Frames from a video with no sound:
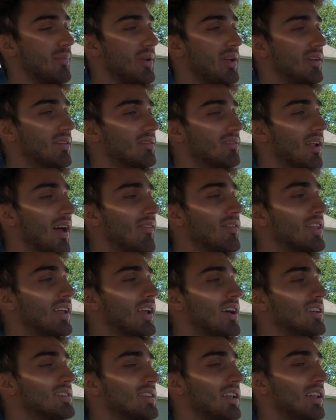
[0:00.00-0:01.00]
I mean,
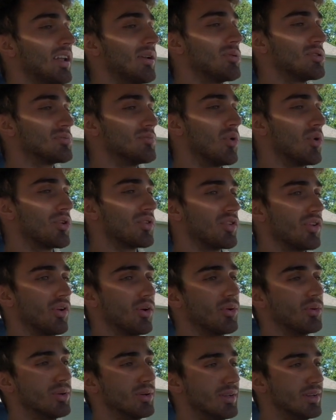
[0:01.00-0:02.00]
everything else I did was more
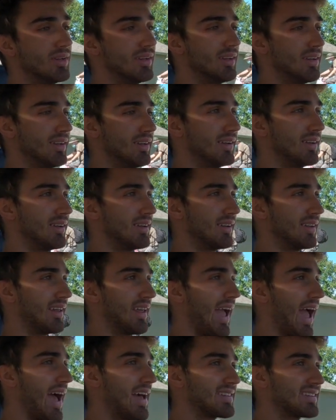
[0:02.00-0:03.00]
so
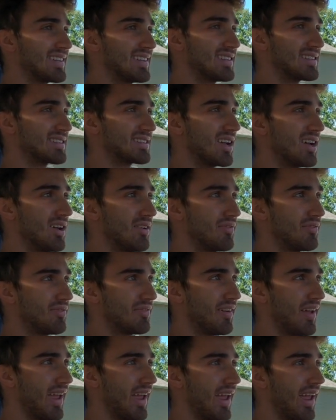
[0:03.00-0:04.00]
gasket
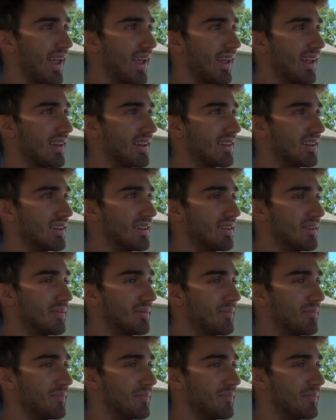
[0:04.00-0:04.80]
stuff and